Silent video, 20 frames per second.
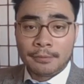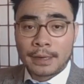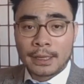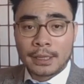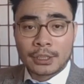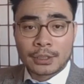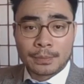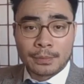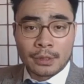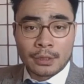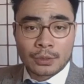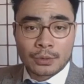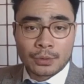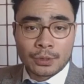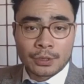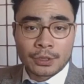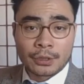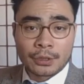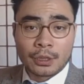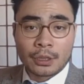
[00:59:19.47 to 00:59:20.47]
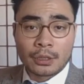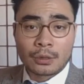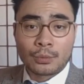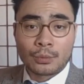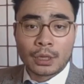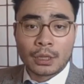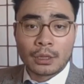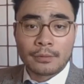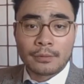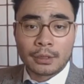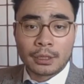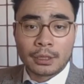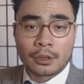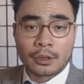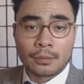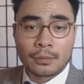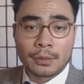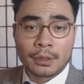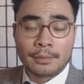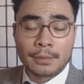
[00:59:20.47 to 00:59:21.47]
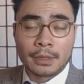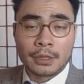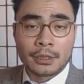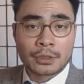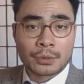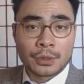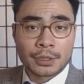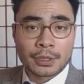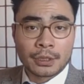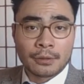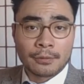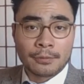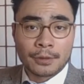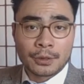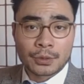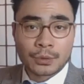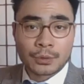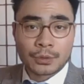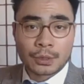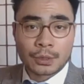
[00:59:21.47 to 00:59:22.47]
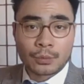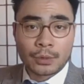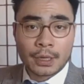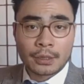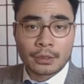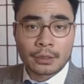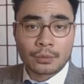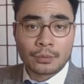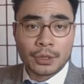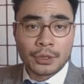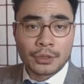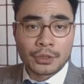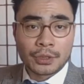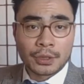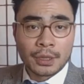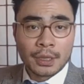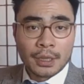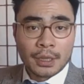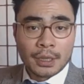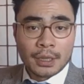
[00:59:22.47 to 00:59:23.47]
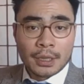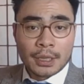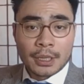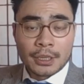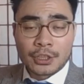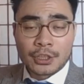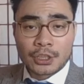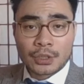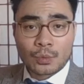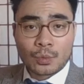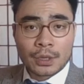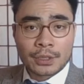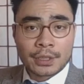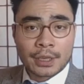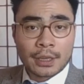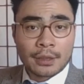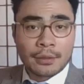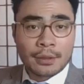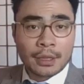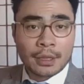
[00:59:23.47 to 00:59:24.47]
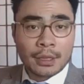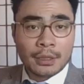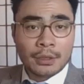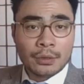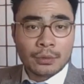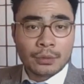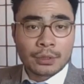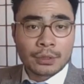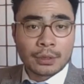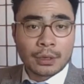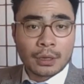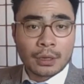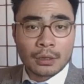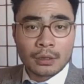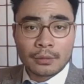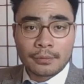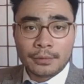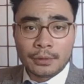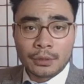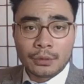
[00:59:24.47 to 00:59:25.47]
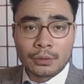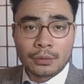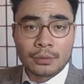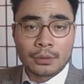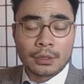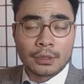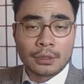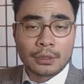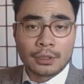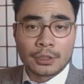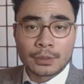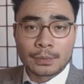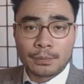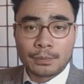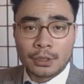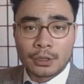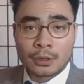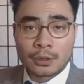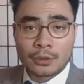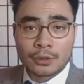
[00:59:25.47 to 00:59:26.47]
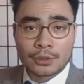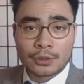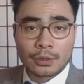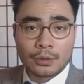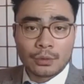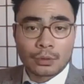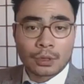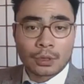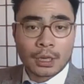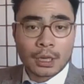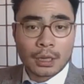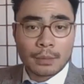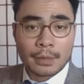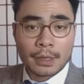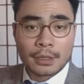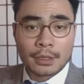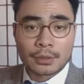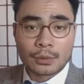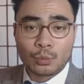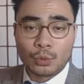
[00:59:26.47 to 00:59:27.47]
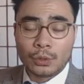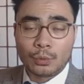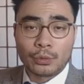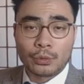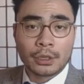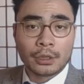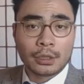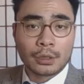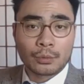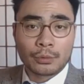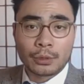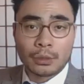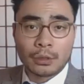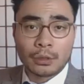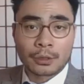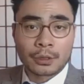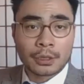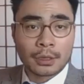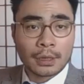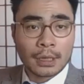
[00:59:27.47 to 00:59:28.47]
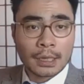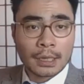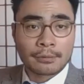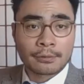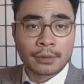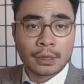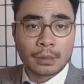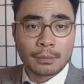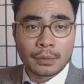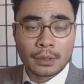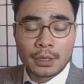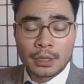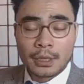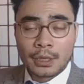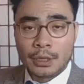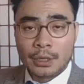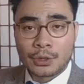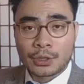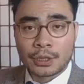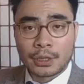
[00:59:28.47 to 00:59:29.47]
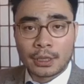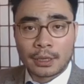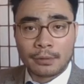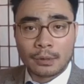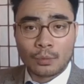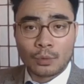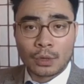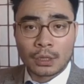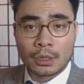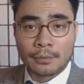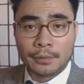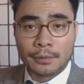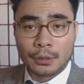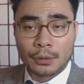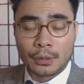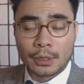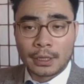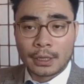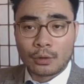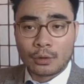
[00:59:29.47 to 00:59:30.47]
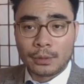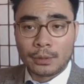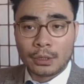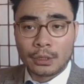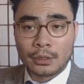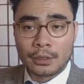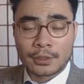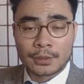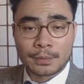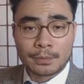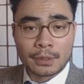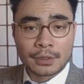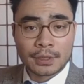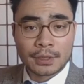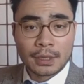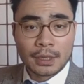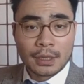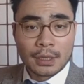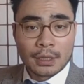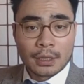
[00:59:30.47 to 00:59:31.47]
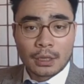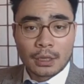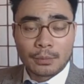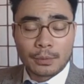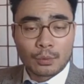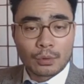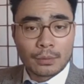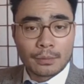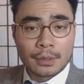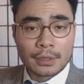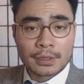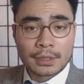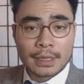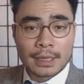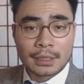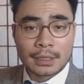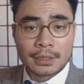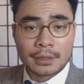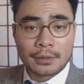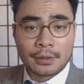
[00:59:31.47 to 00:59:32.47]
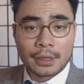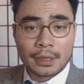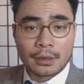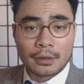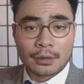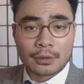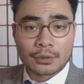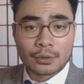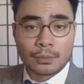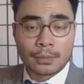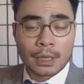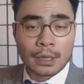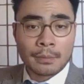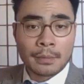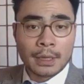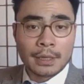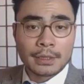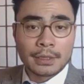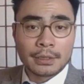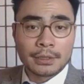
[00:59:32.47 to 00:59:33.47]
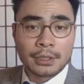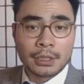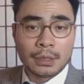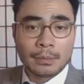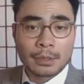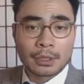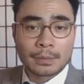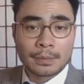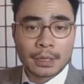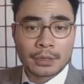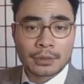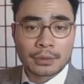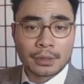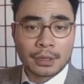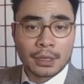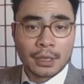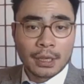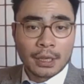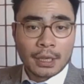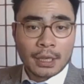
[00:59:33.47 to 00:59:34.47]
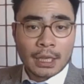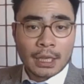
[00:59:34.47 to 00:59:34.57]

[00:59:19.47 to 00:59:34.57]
finance ministries, and other relevant government ministries and officials around the region. And just once again, thank you to all of you, the speakers, your comments. We really learned a lot from each and every one of you, and I'll be remiss not to thank also my amazing team, especially